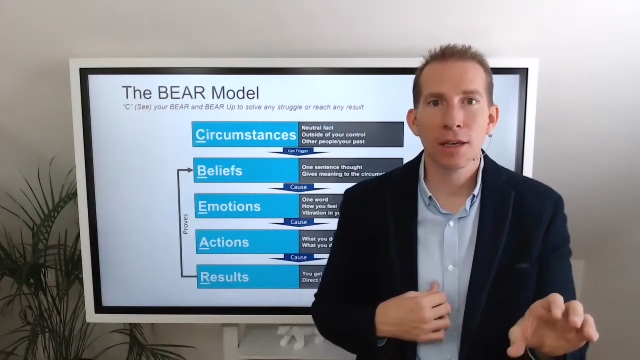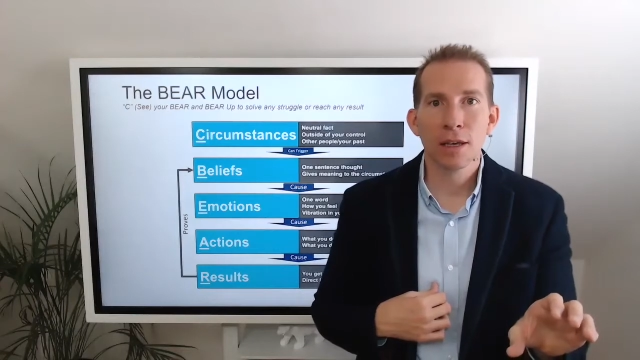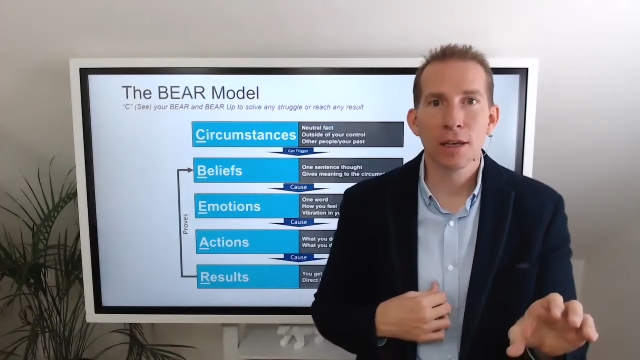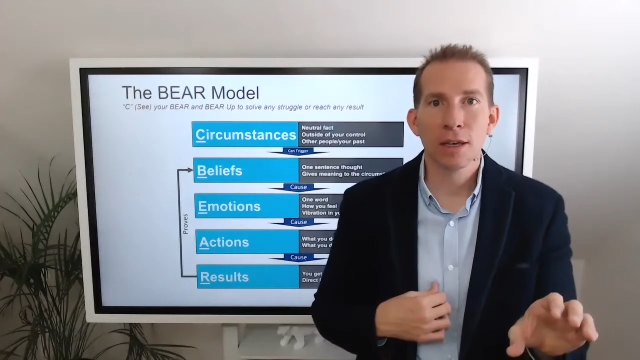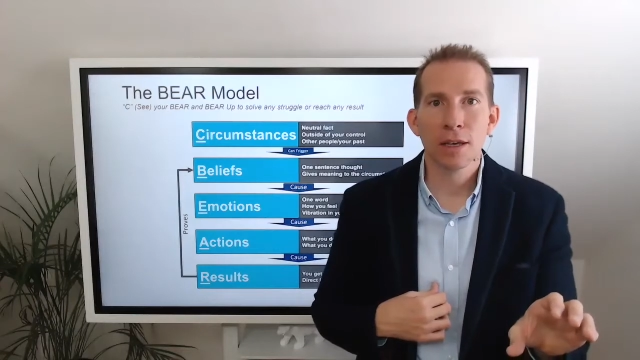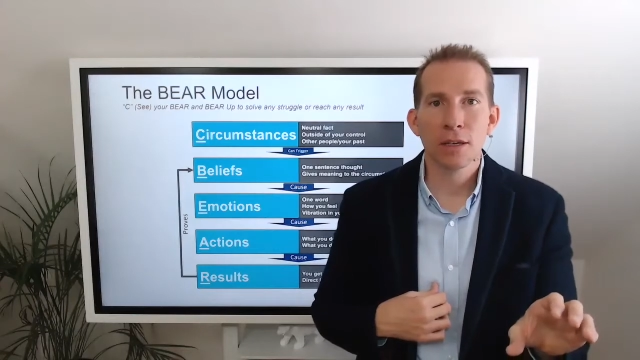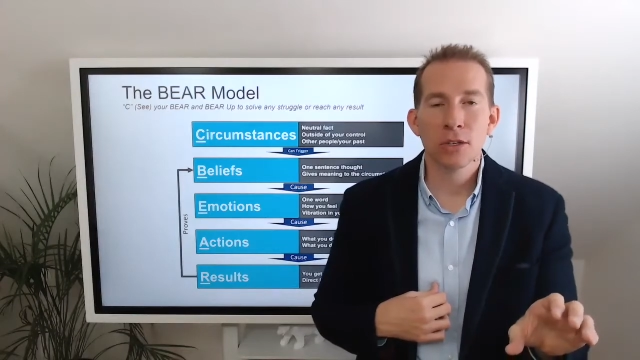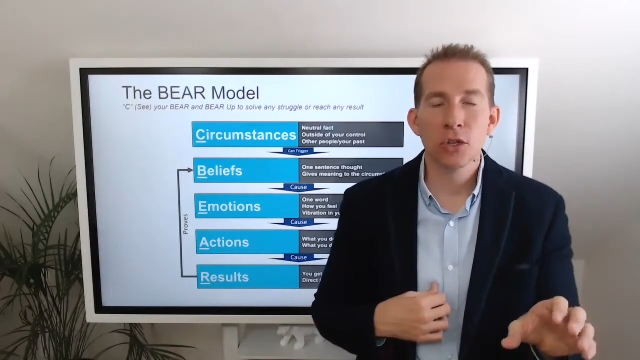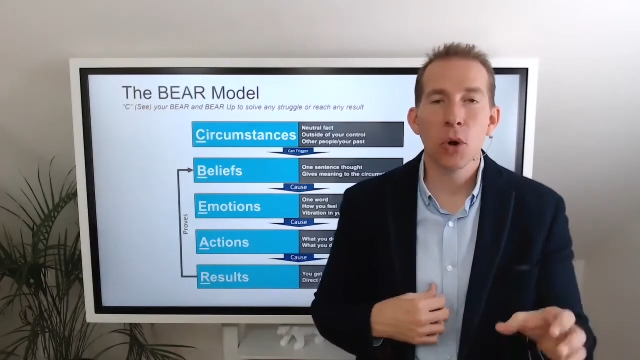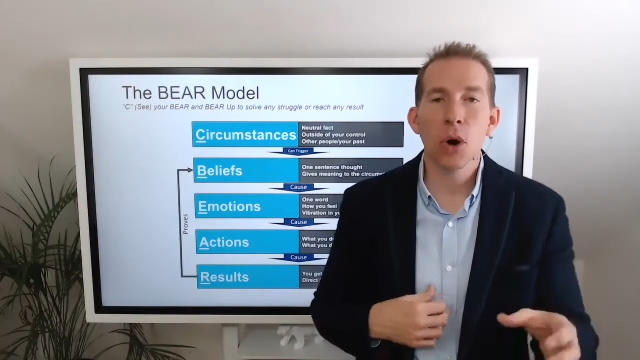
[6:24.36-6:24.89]

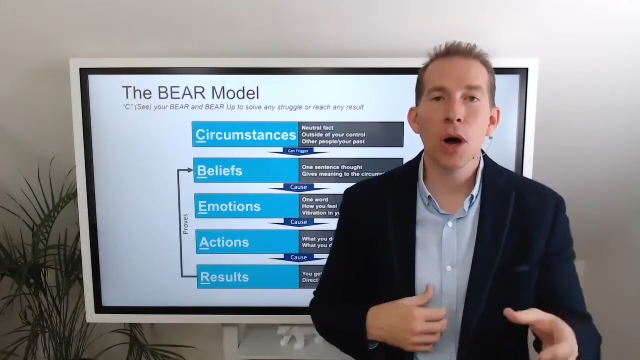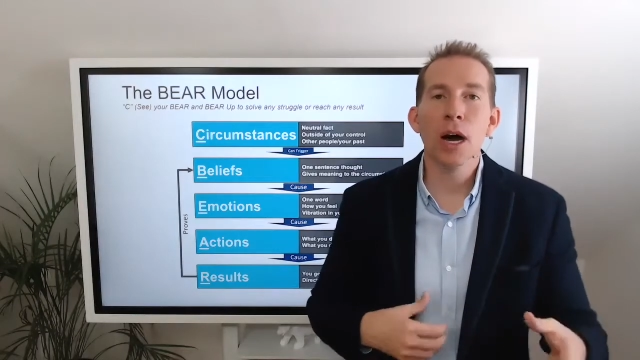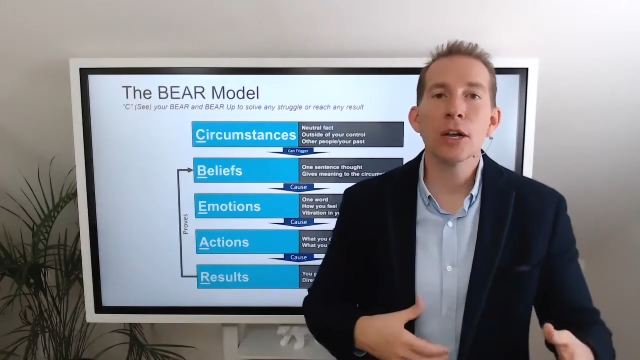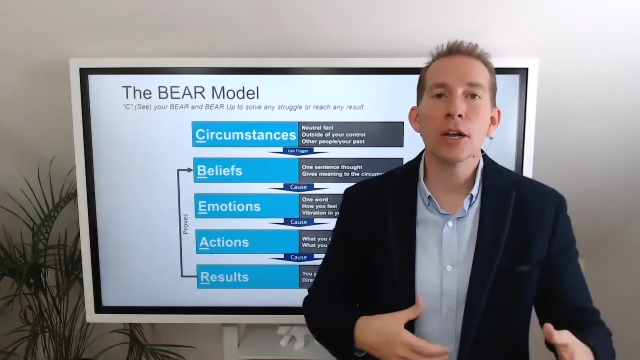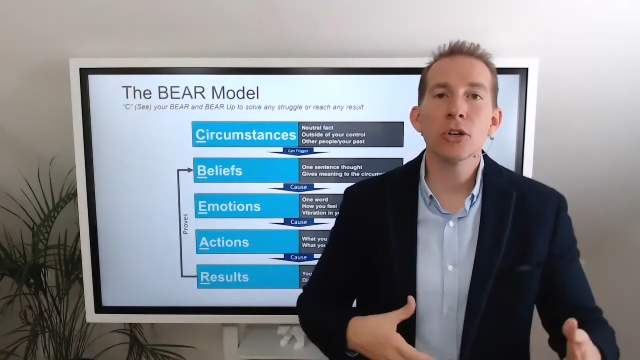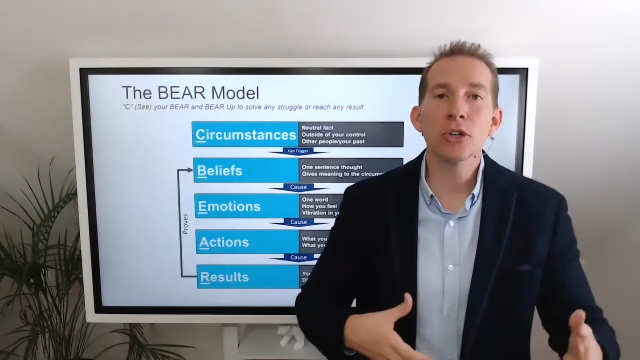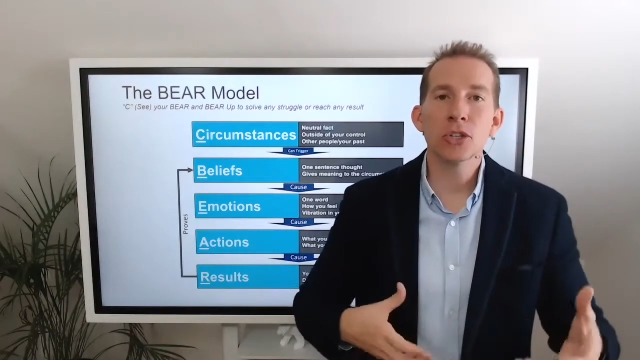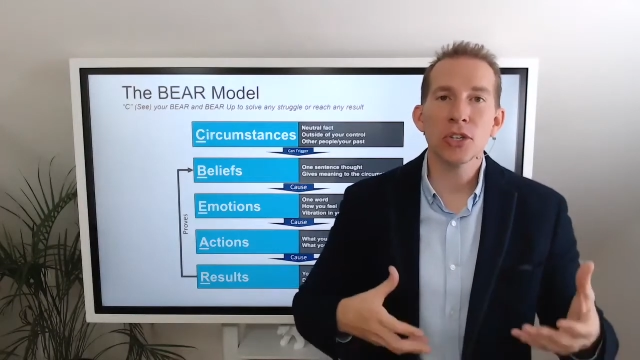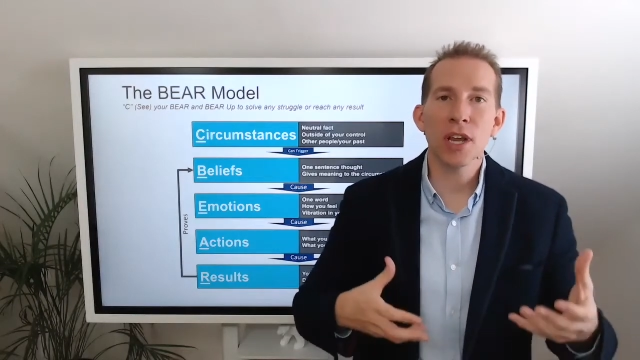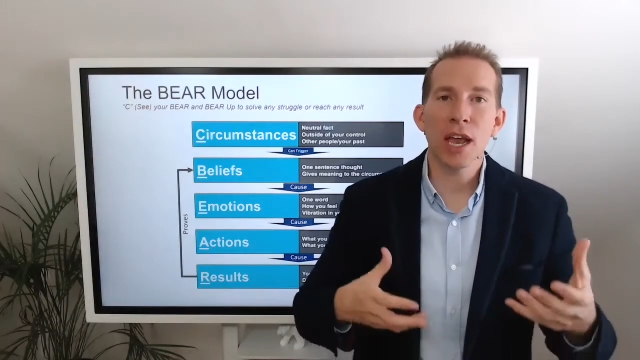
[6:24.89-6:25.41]
So
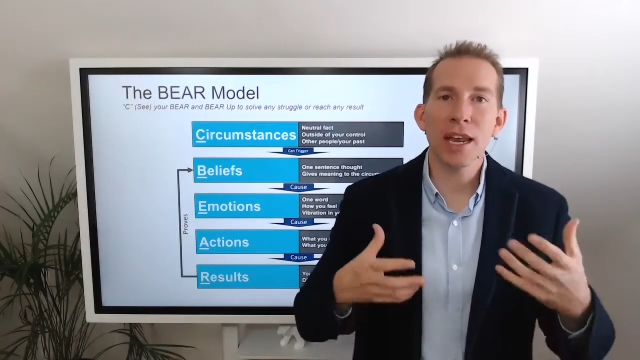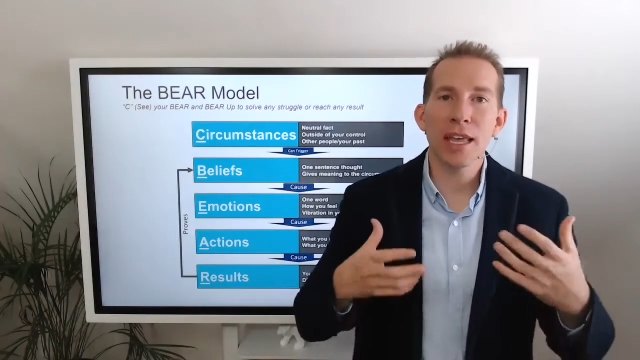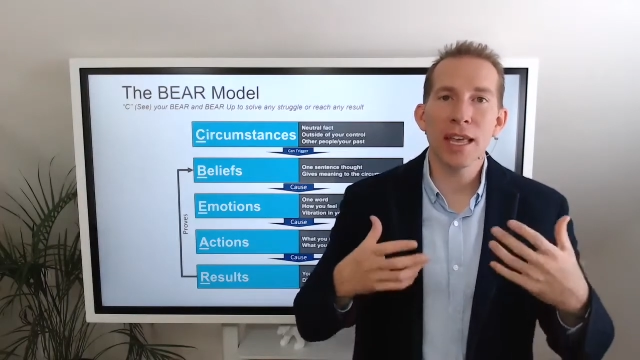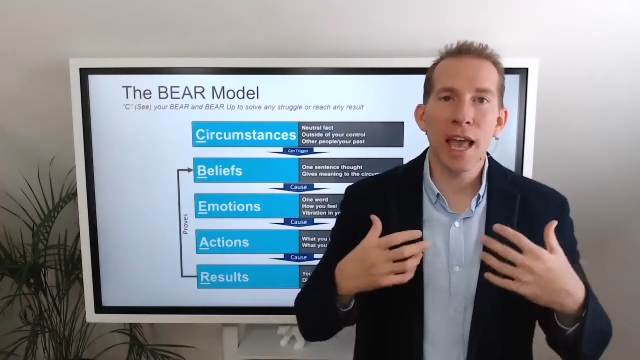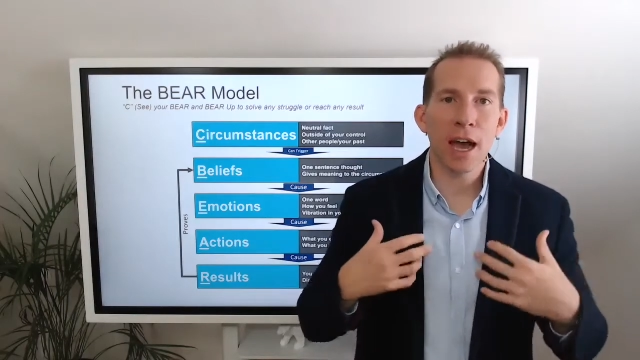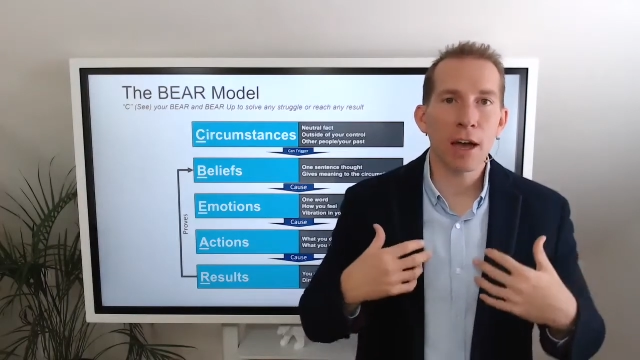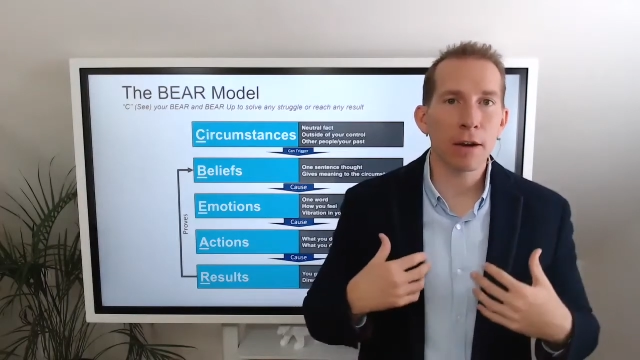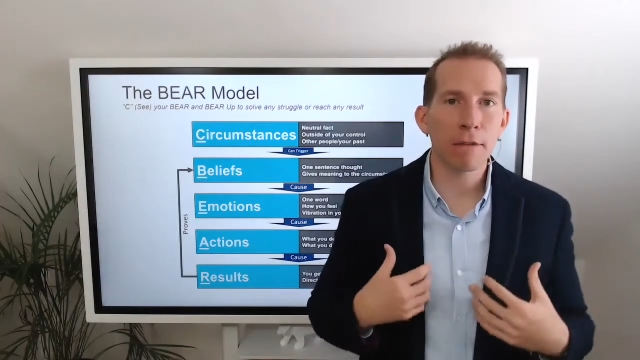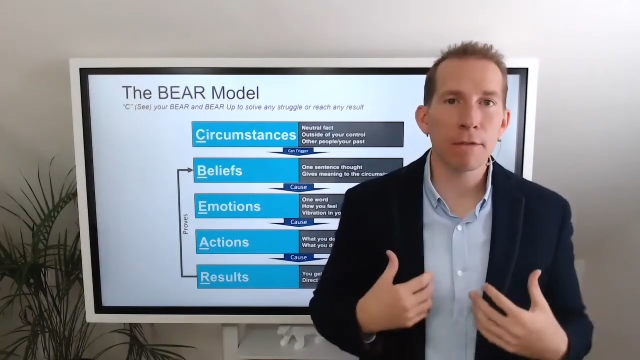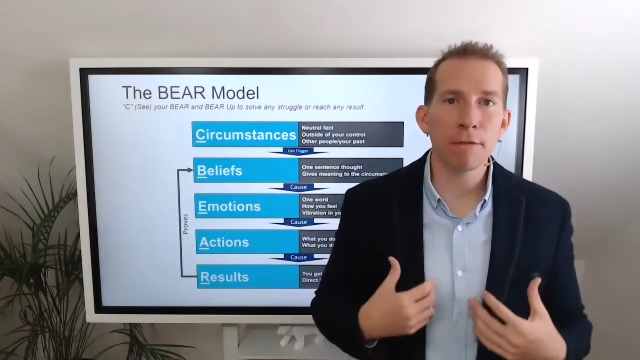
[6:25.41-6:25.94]
understanding
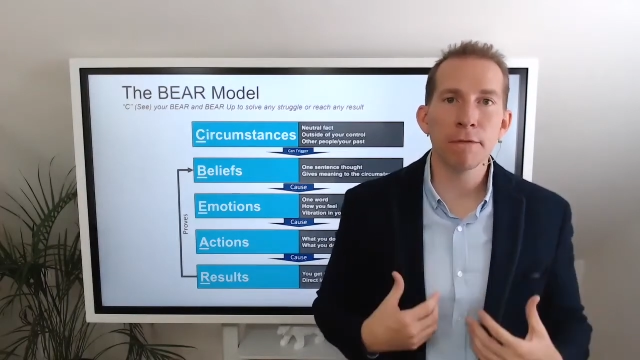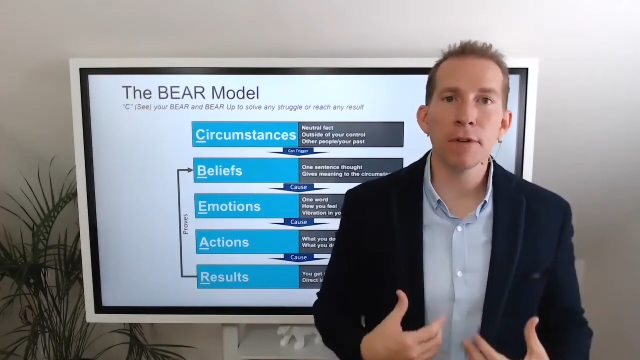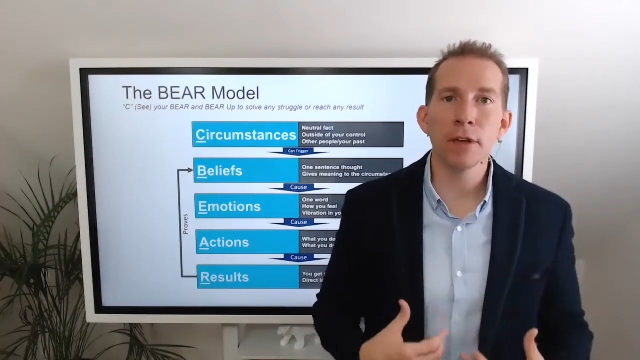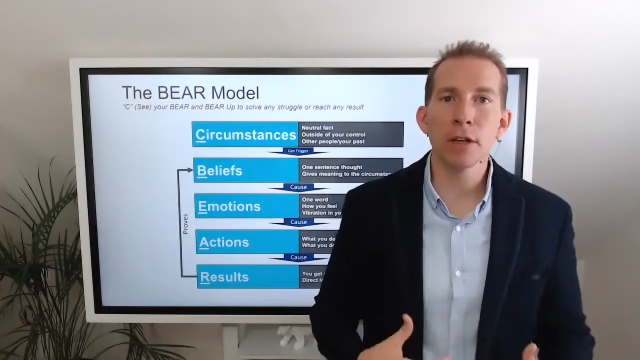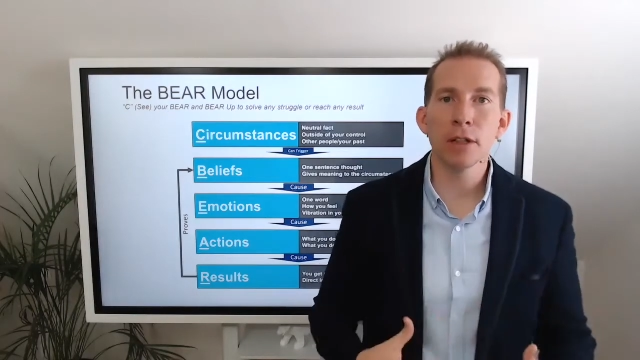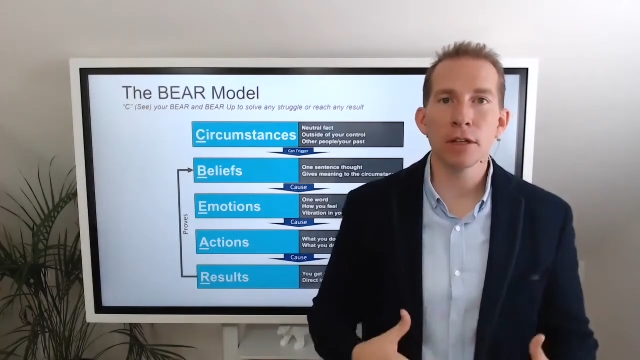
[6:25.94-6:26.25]
how to feel